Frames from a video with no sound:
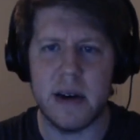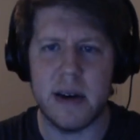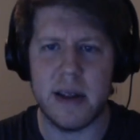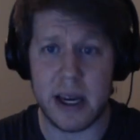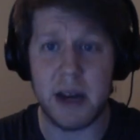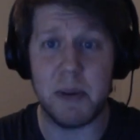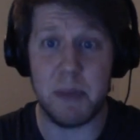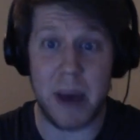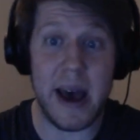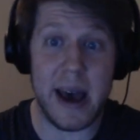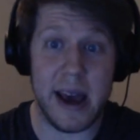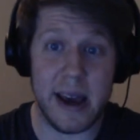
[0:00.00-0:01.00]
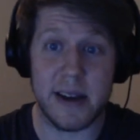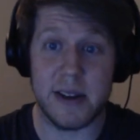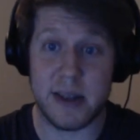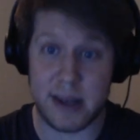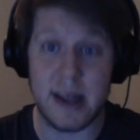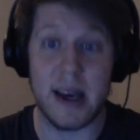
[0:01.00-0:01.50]
They could pay
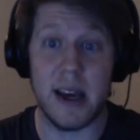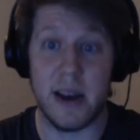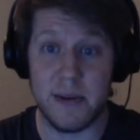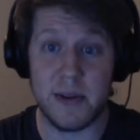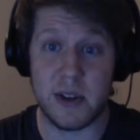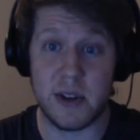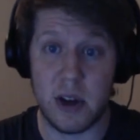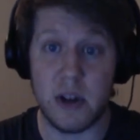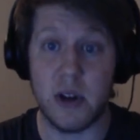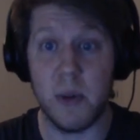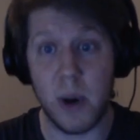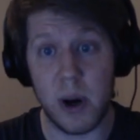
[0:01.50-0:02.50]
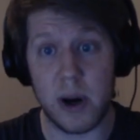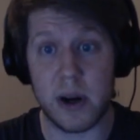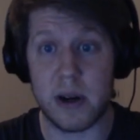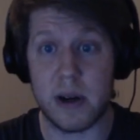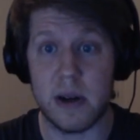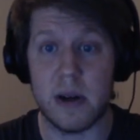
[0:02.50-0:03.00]
slaves to work.
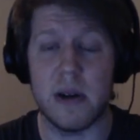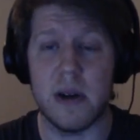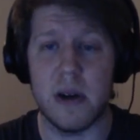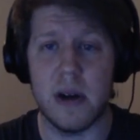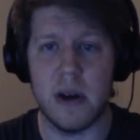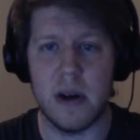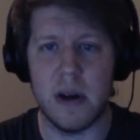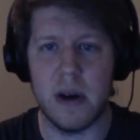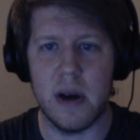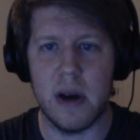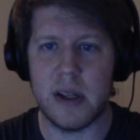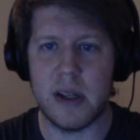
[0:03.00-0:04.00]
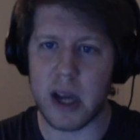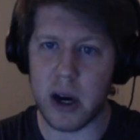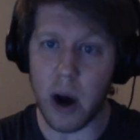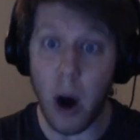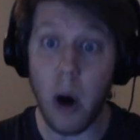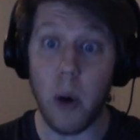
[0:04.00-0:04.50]
It's like,
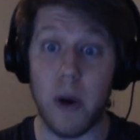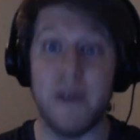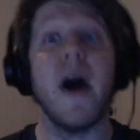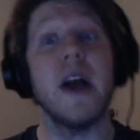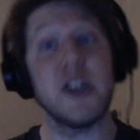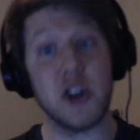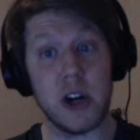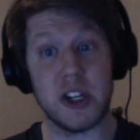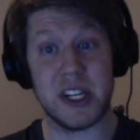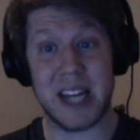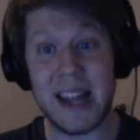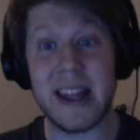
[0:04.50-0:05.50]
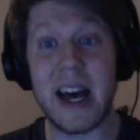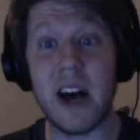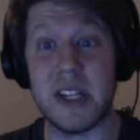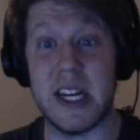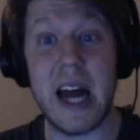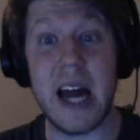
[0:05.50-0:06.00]
oh, if I charge
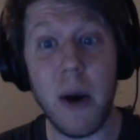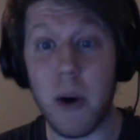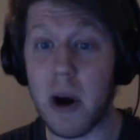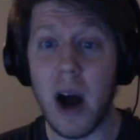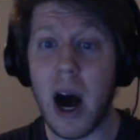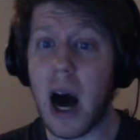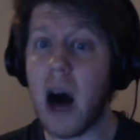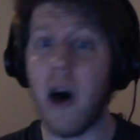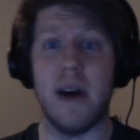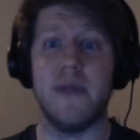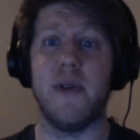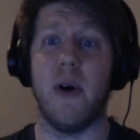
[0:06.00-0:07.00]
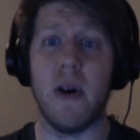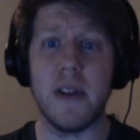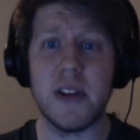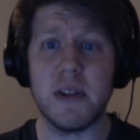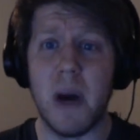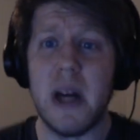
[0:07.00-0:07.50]
10,000 an hour, I'll have all
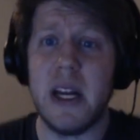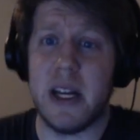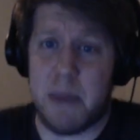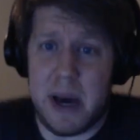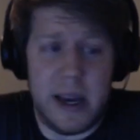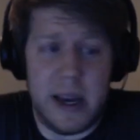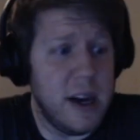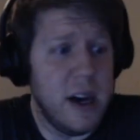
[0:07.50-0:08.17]
this money to pay.